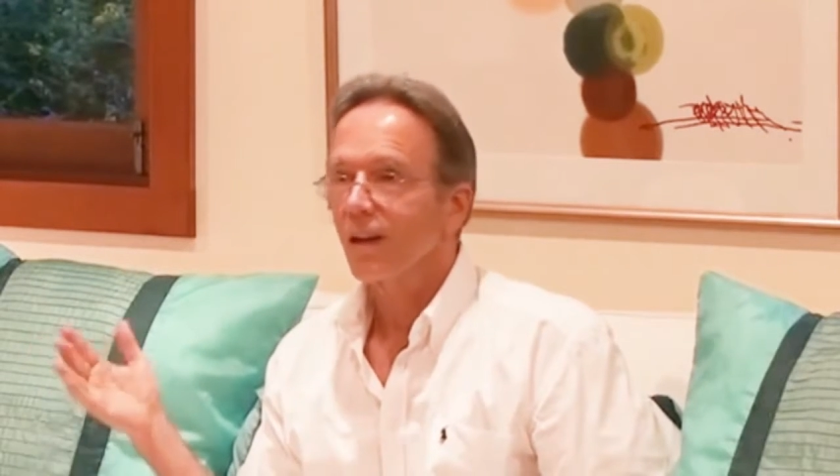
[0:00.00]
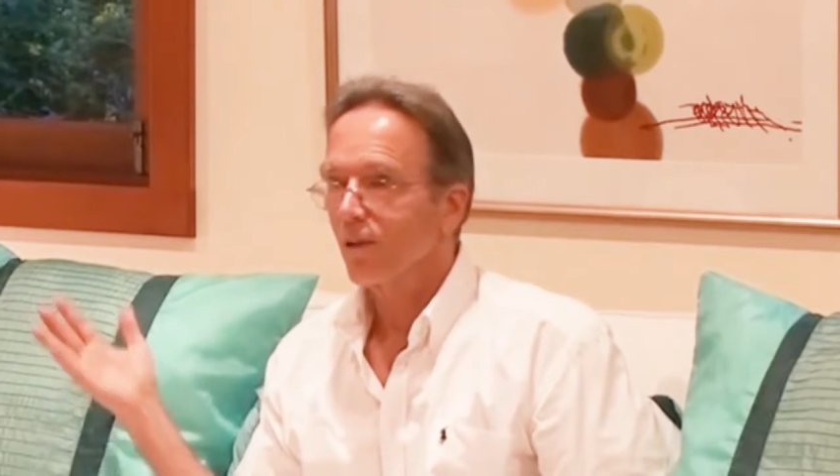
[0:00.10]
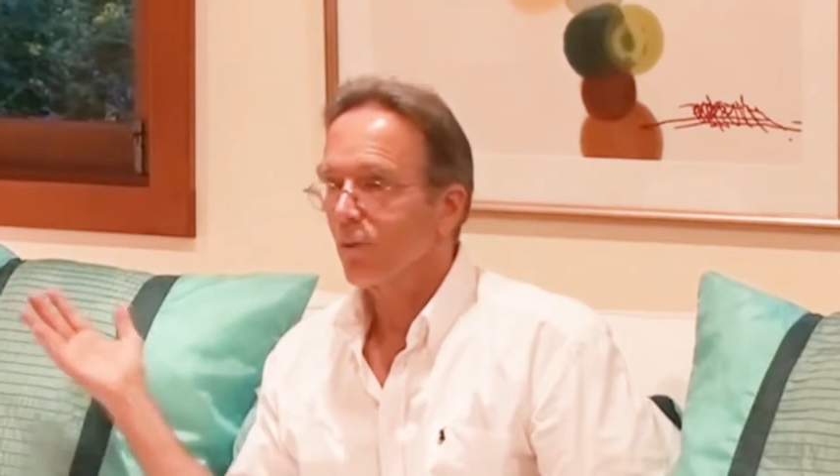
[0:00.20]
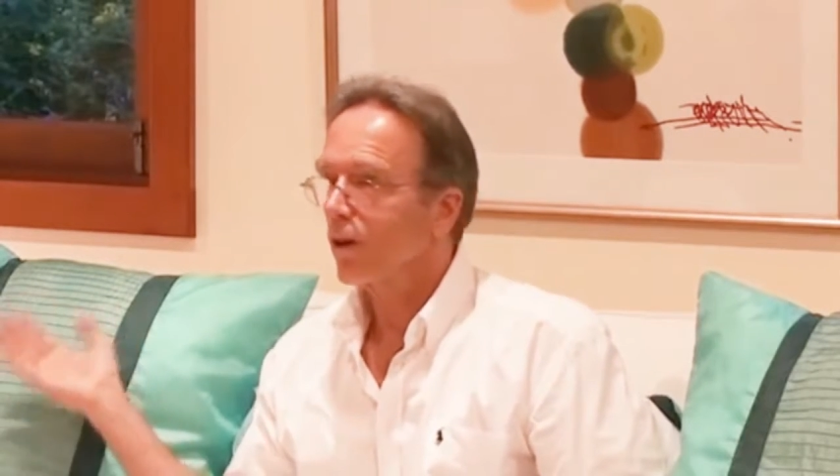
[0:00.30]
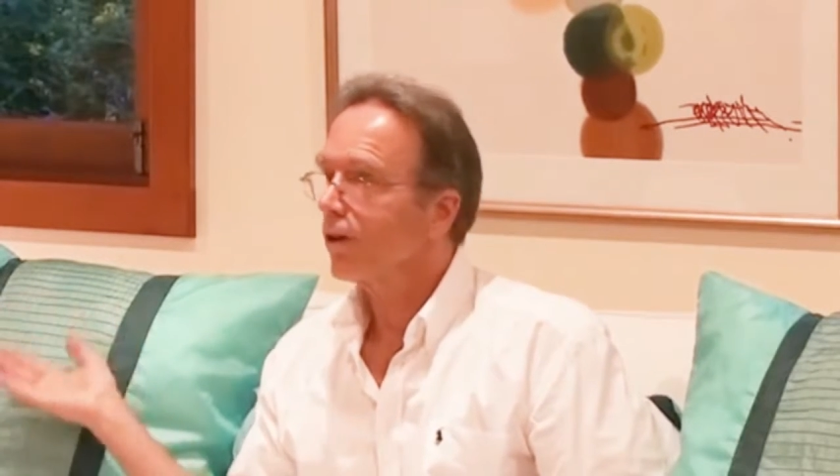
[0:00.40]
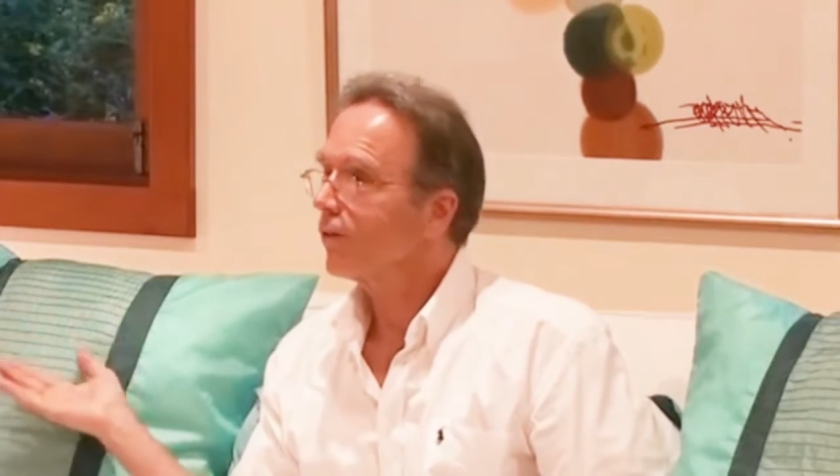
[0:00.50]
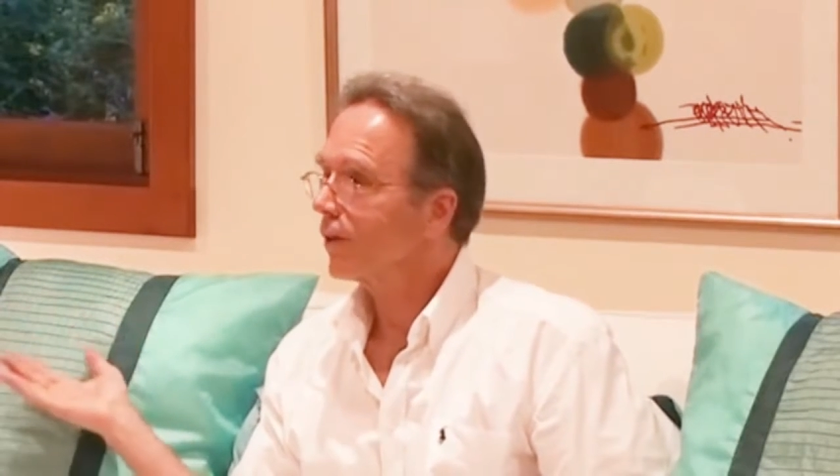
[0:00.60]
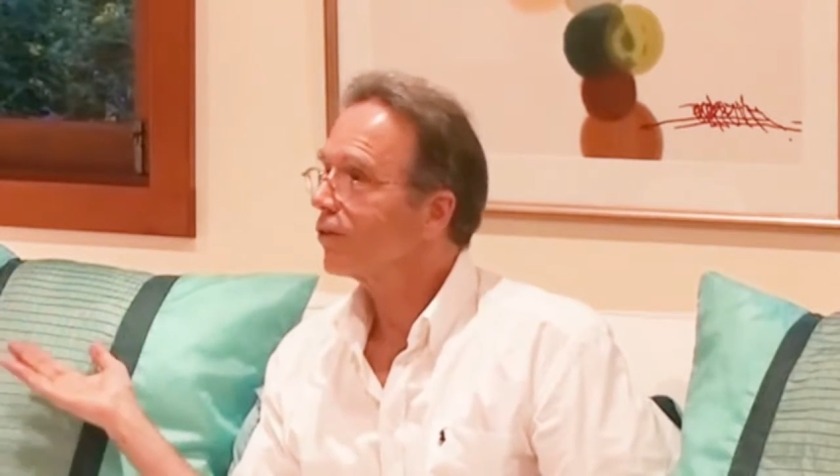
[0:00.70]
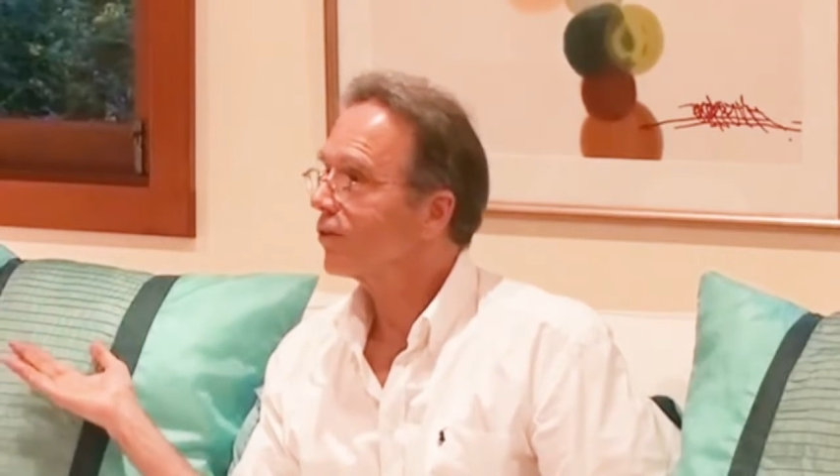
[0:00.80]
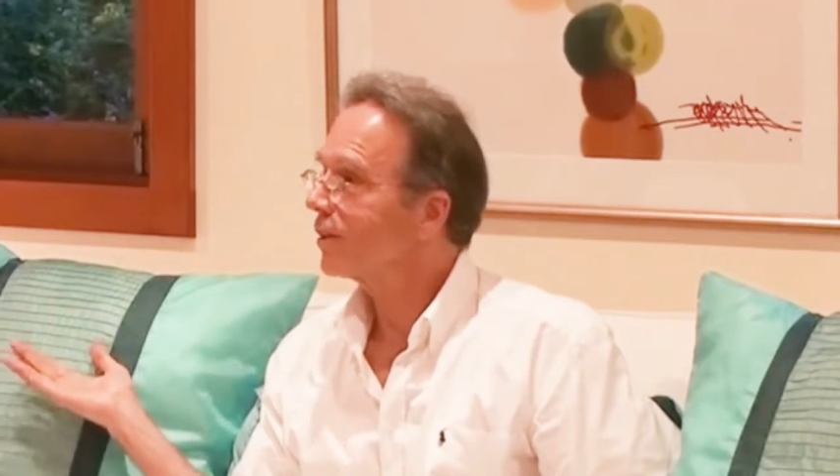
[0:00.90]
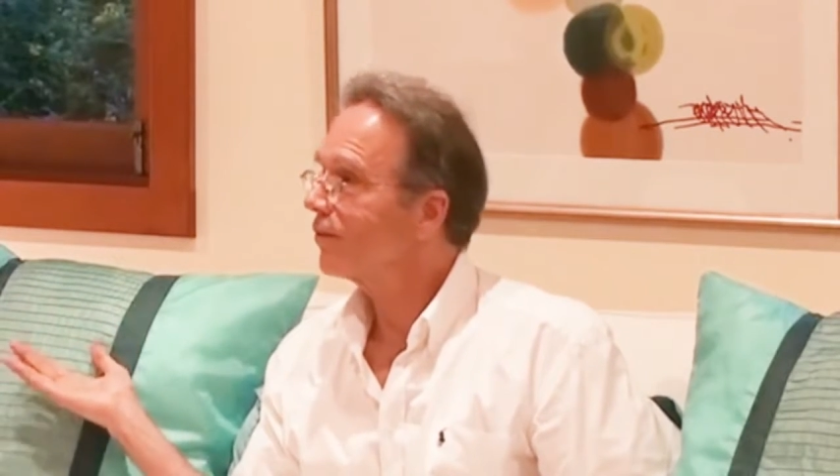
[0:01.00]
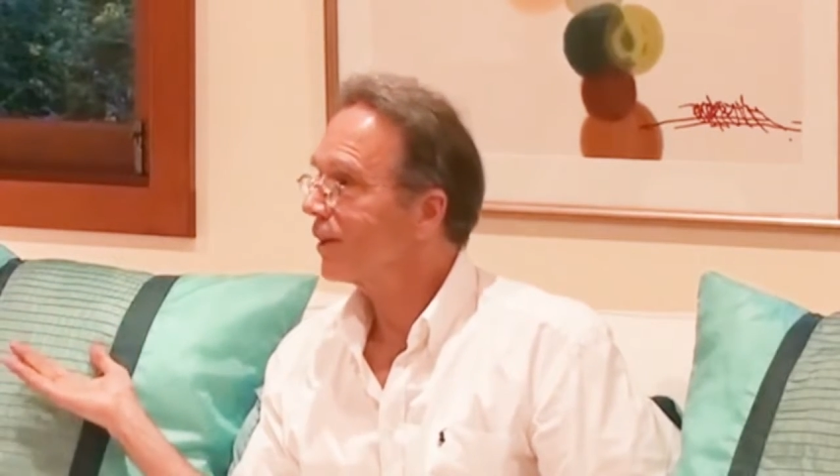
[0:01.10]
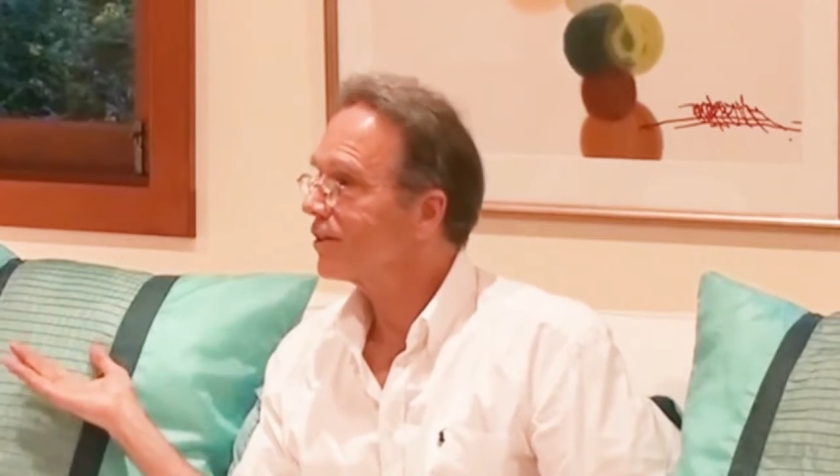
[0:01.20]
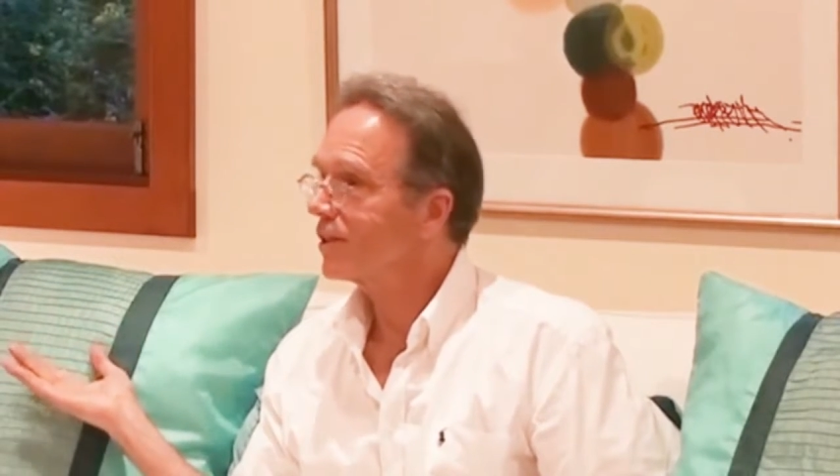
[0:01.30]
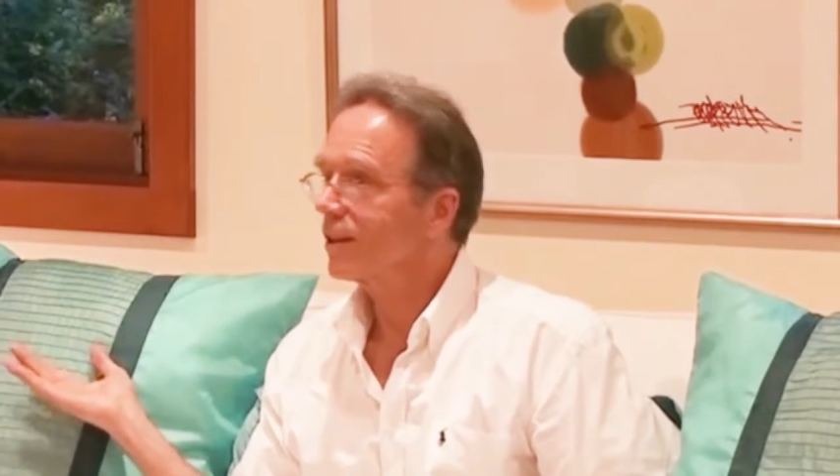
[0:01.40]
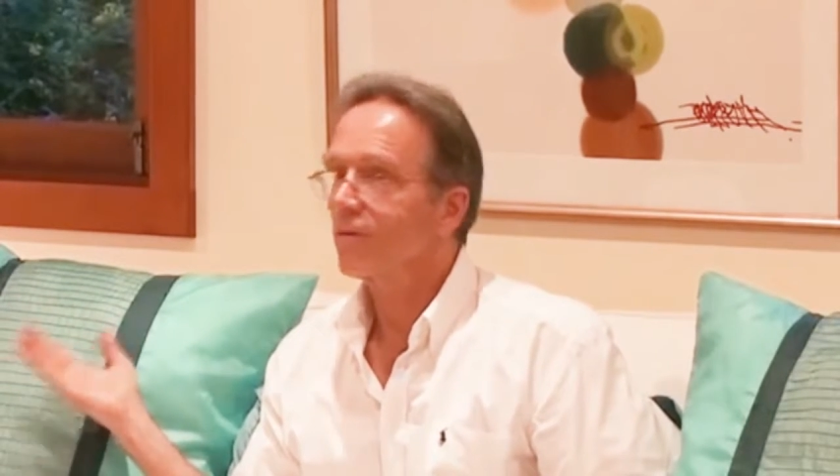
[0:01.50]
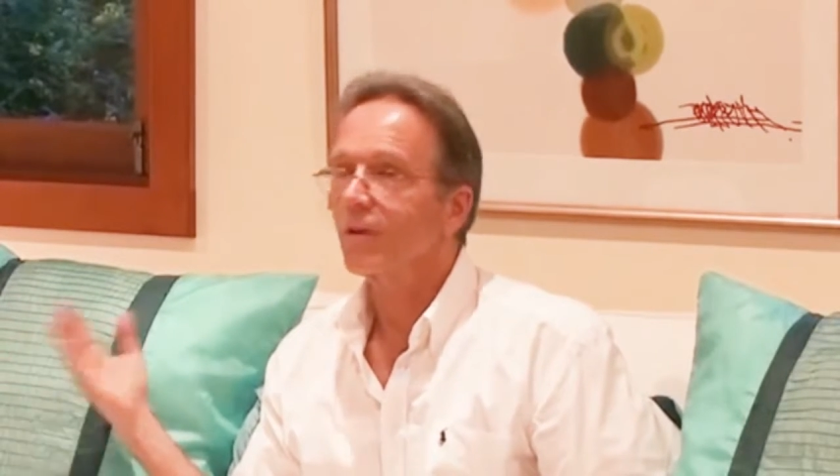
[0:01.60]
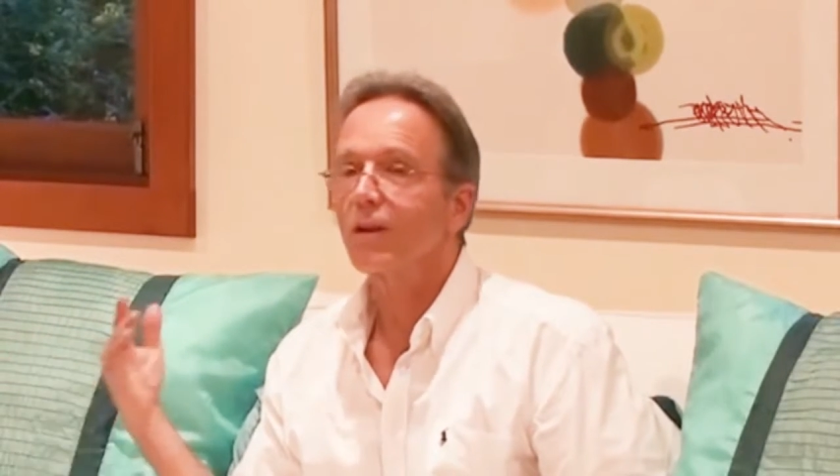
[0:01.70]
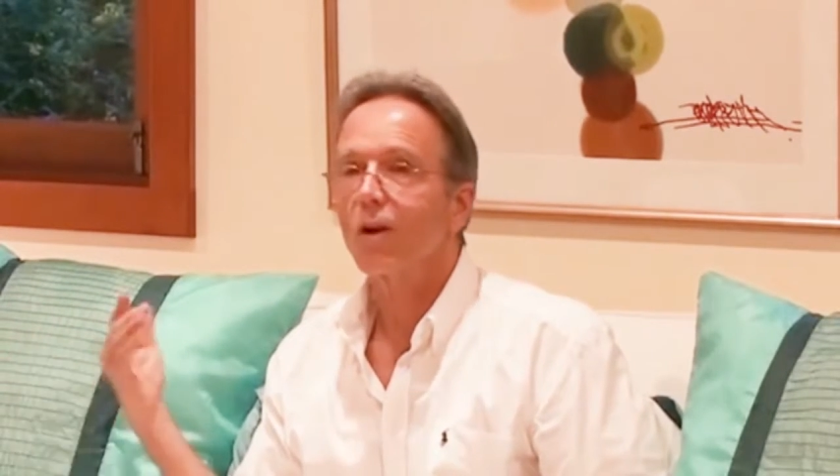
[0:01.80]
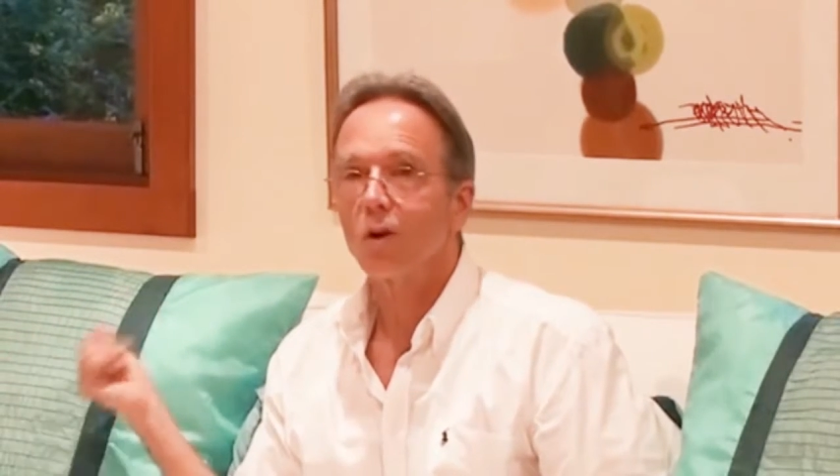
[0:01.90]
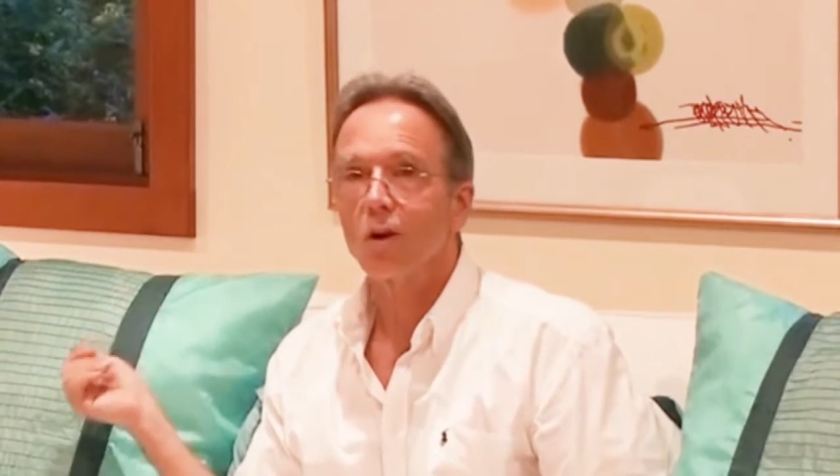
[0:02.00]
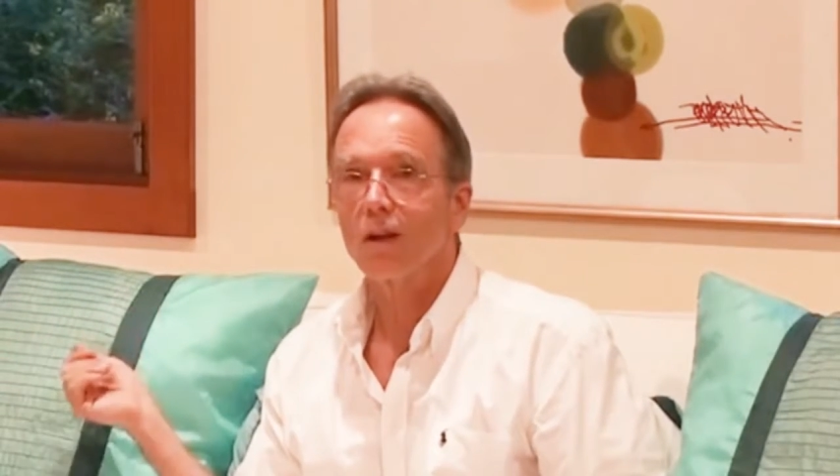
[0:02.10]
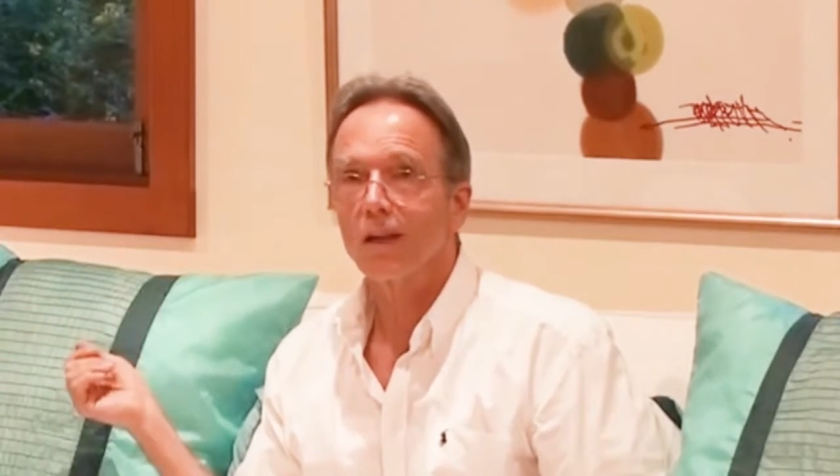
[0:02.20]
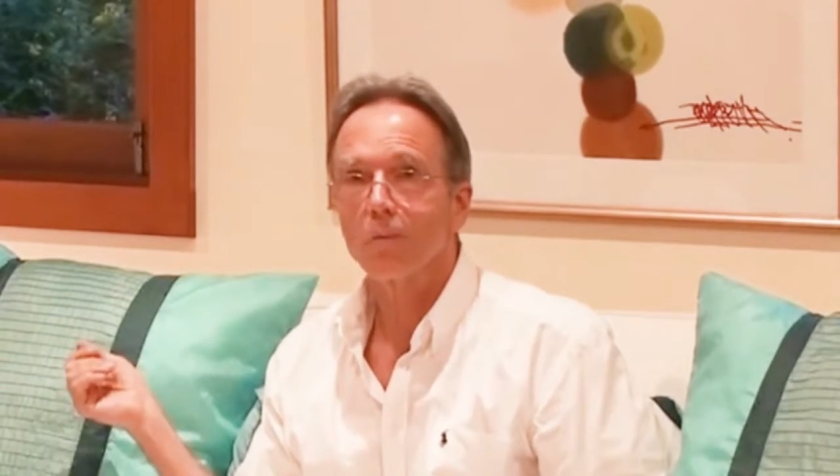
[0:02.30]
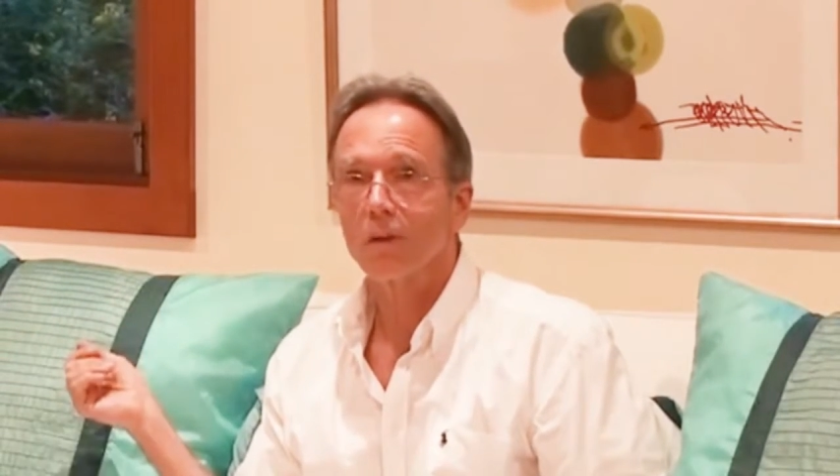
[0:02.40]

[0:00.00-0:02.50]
and one of us eventually will go earlier,